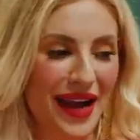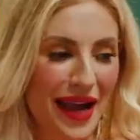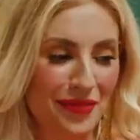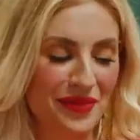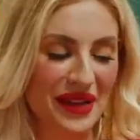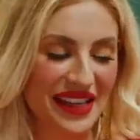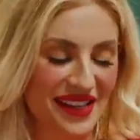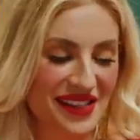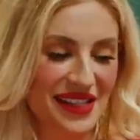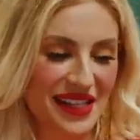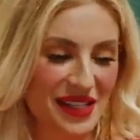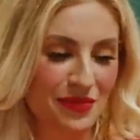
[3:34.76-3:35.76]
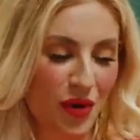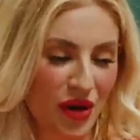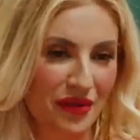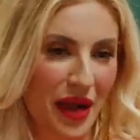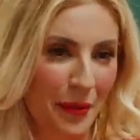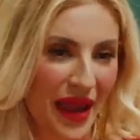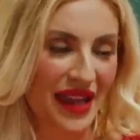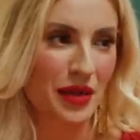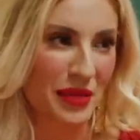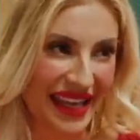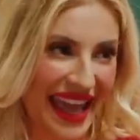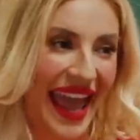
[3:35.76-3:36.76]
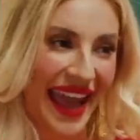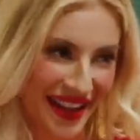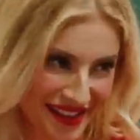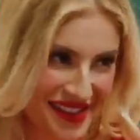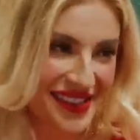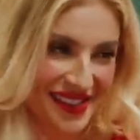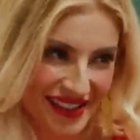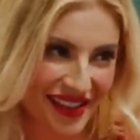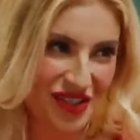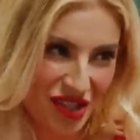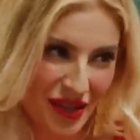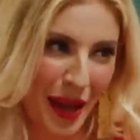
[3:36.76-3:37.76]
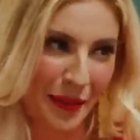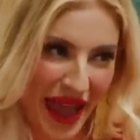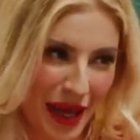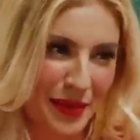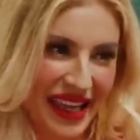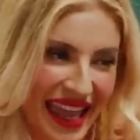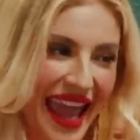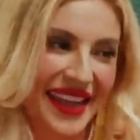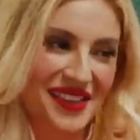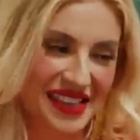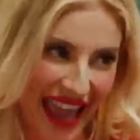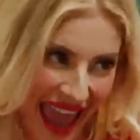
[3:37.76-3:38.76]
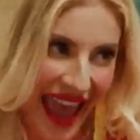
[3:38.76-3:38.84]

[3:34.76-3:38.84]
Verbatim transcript: I, I, it's it's more Amanda McCann's. Oh, she, yeah. Amanda McCants